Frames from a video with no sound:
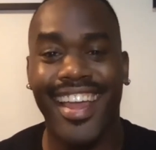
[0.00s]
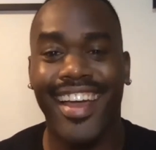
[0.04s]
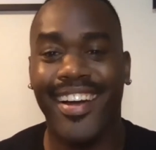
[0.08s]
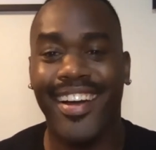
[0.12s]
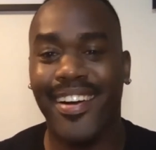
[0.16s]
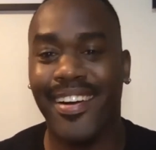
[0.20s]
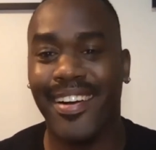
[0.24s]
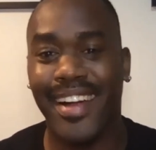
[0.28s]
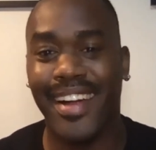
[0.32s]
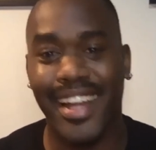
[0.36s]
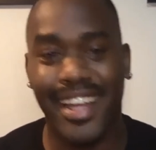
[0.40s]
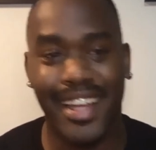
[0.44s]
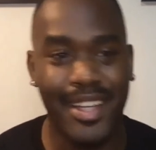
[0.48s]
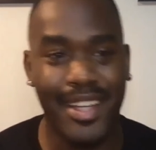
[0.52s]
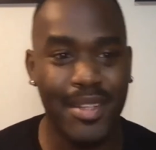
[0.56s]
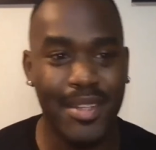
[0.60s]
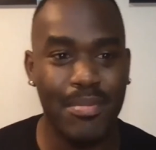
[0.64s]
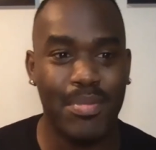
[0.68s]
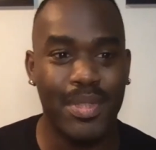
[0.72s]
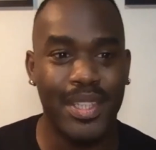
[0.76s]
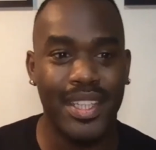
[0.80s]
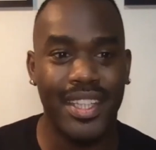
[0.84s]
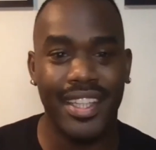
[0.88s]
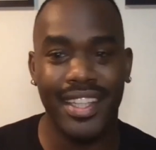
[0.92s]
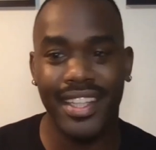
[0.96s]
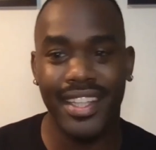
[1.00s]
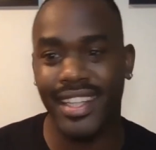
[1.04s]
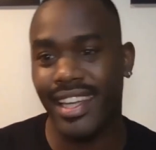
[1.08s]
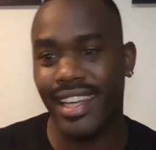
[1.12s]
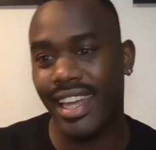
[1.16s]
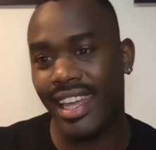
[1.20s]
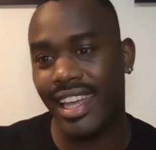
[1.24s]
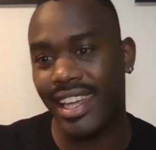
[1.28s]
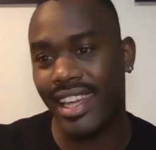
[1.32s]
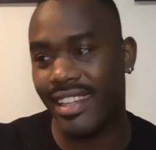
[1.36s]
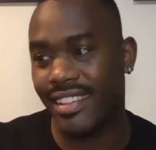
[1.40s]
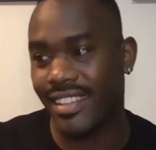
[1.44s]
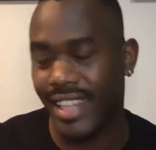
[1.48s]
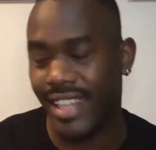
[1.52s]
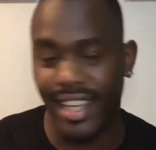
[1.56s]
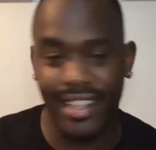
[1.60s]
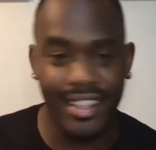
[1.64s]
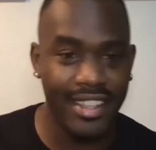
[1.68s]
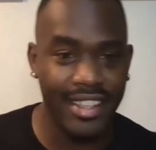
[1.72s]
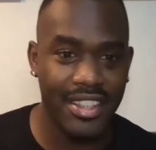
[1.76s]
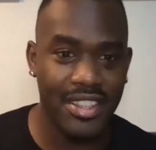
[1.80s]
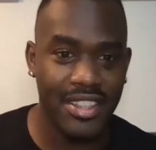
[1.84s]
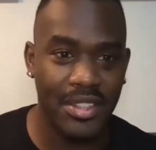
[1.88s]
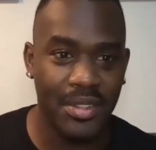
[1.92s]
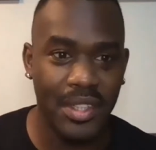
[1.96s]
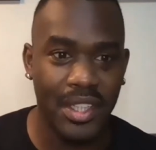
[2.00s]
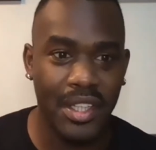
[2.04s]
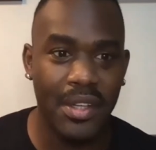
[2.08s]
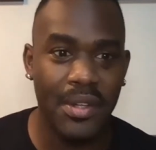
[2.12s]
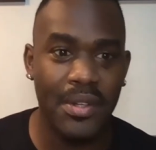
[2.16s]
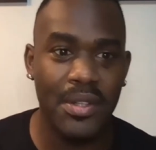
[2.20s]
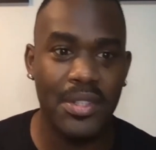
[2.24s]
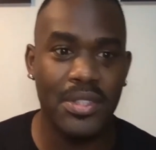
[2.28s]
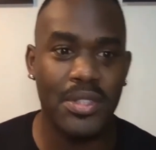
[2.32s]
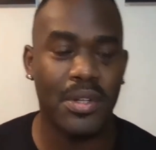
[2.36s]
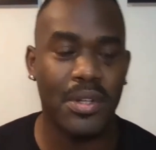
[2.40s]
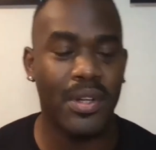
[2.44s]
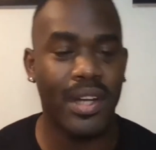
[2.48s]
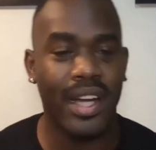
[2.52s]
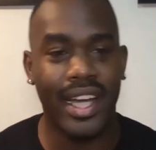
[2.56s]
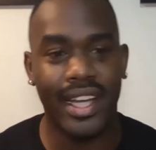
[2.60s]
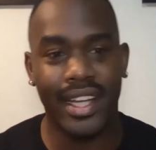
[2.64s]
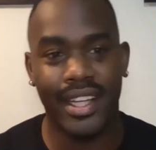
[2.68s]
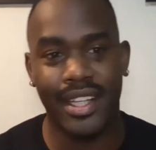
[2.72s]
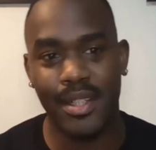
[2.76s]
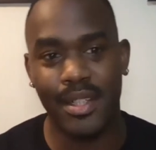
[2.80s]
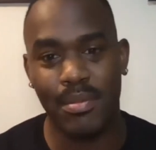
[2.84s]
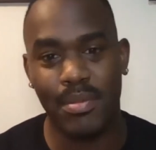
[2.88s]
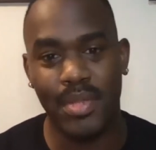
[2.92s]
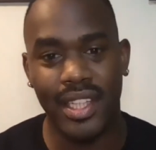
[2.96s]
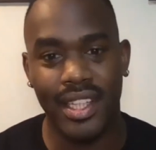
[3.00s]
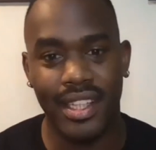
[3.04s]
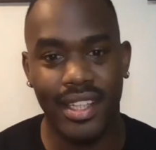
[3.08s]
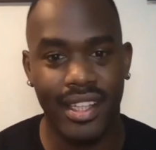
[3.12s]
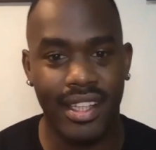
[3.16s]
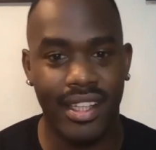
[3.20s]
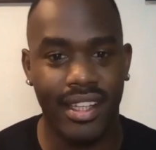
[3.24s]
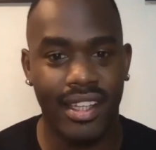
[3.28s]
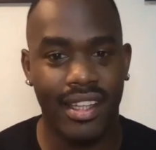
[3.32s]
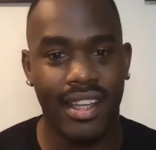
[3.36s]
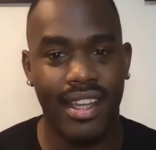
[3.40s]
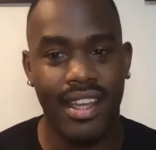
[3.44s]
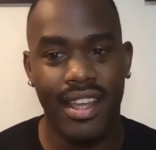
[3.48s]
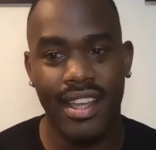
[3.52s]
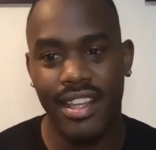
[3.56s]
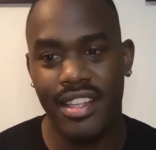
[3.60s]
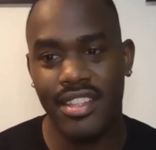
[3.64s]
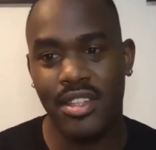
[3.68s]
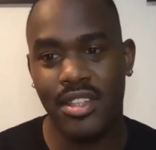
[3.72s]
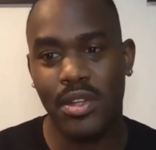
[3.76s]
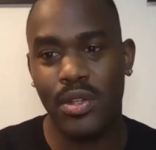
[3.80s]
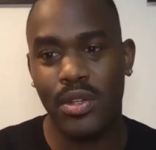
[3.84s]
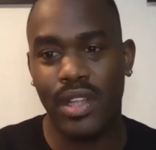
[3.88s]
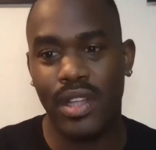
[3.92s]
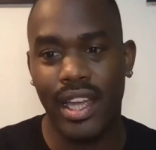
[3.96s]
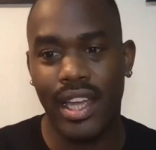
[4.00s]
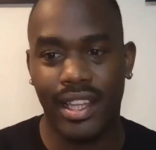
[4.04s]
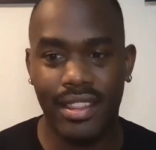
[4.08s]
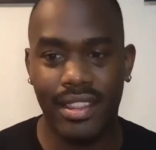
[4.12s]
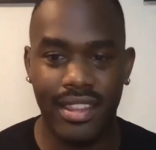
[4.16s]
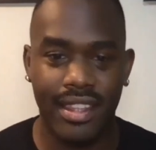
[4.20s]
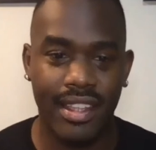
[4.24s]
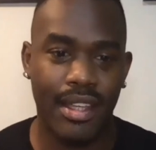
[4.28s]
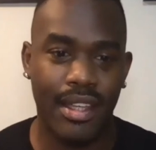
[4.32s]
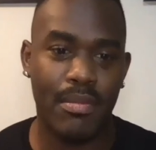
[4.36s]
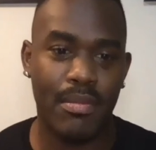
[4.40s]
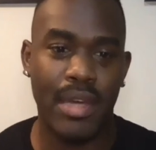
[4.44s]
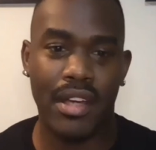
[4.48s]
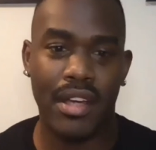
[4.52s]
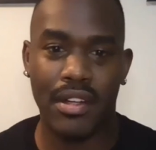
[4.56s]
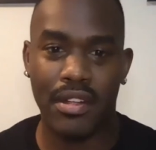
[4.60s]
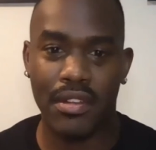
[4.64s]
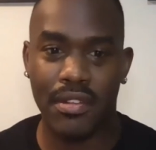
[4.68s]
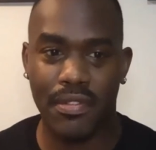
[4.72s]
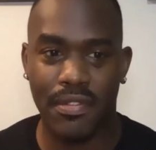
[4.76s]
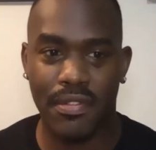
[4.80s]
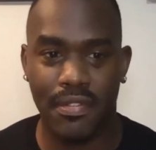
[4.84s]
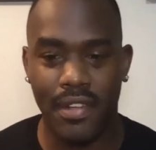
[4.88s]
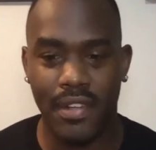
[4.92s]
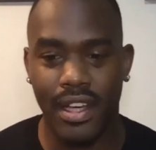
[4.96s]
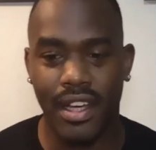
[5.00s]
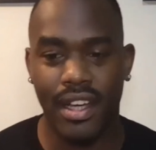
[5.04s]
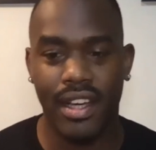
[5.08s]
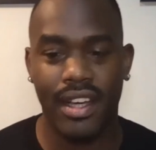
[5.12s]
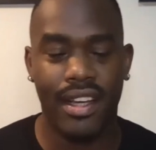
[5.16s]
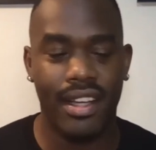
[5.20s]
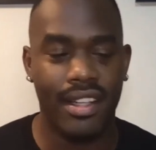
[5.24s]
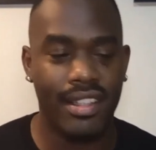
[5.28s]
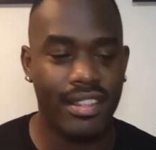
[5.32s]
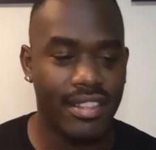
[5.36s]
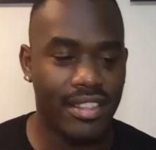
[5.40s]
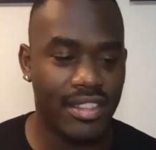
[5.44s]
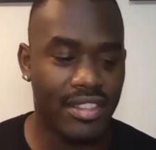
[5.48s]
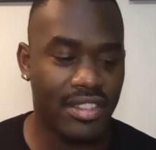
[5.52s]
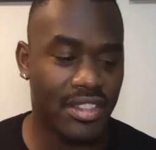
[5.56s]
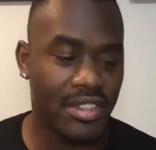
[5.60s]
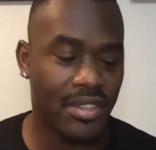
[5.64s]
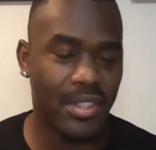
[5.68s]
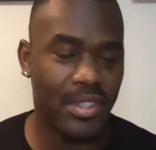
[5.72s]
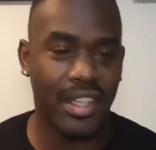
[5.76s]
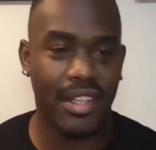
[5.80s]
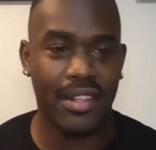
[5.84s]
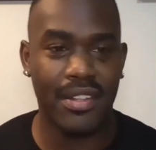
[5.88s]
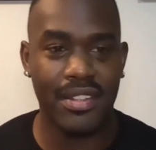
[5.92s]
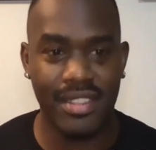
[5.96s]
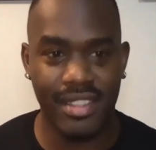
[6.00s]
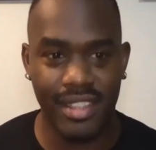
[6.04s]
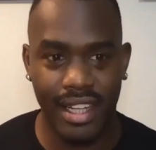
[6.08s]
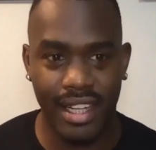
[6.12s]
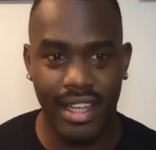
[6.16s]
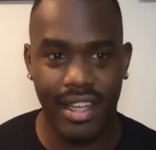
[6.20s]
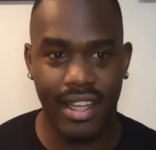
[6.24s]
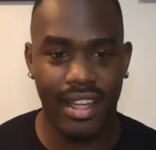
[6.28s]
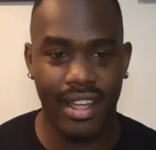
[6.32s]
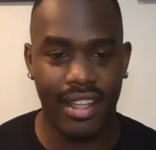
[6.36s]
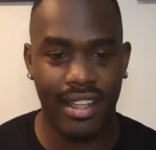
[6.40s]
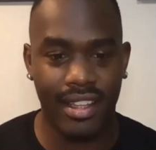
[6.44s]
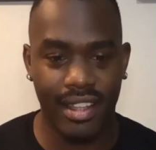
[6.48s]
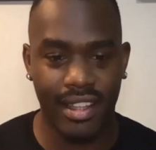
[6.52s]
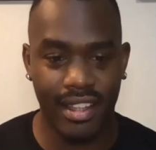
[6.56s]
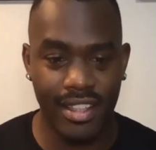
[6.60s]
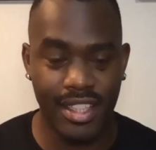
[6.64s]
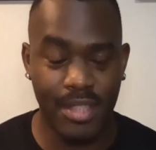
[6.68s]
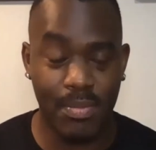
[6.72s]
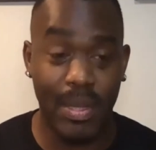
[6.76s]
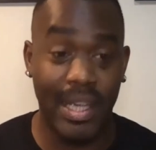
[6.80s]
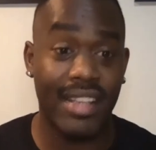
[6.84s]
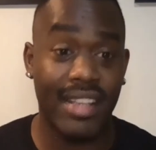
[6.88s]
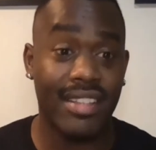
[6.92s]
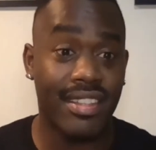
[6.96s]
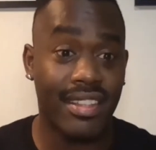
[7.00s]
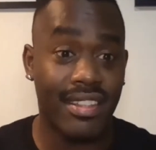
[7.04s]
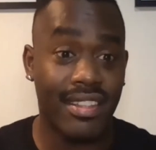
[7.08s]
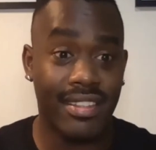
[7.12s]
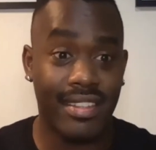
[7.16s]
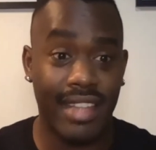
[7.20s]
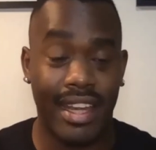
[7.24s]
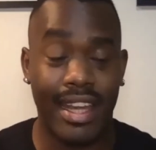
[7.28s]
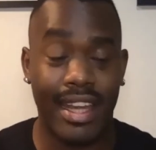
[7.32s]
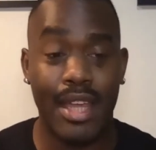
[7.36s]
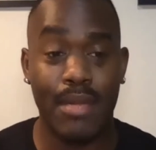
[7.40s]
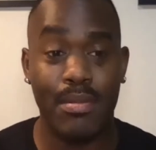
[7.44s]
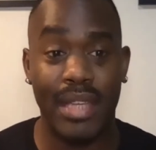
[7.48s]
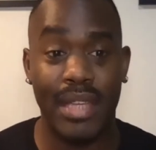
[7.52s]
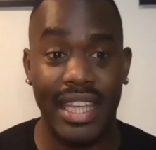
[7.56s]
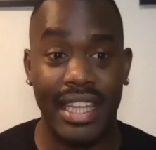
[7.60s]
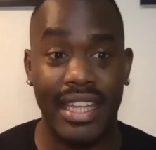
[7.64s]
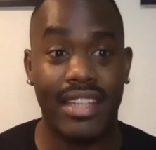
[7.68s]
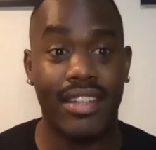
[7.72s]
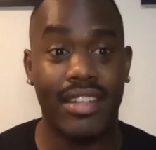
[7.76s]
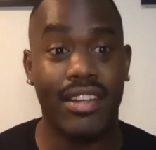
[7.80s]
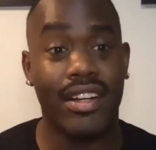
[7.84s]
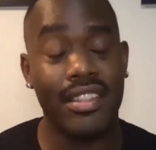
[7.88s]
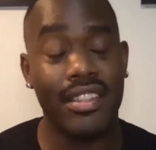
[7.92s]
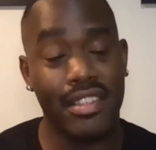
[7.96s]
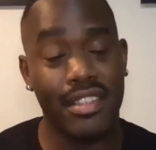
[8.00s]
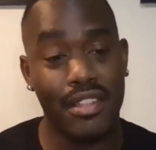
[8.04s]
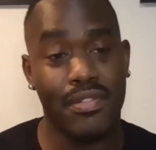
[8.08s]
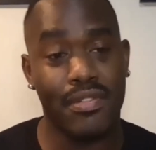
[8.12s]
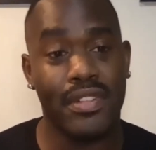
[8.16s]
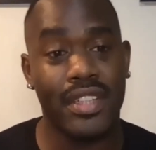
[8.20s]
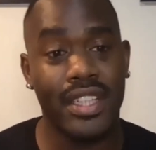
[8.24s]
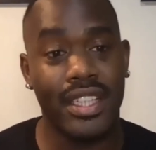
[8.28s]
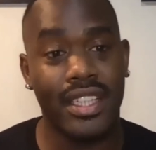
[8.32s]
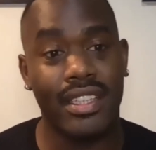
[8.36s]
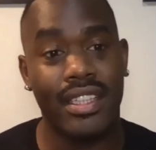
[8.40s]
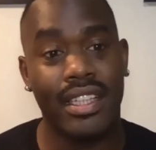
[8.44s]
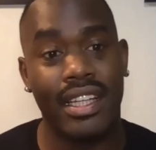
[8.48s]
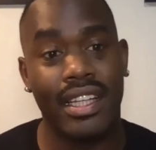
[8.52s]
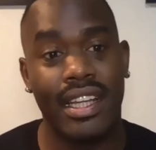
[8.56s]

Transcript: or I could be in the Ailey Studios, or I could be so like the amount of uh, studios that I spaces that I'm in are different.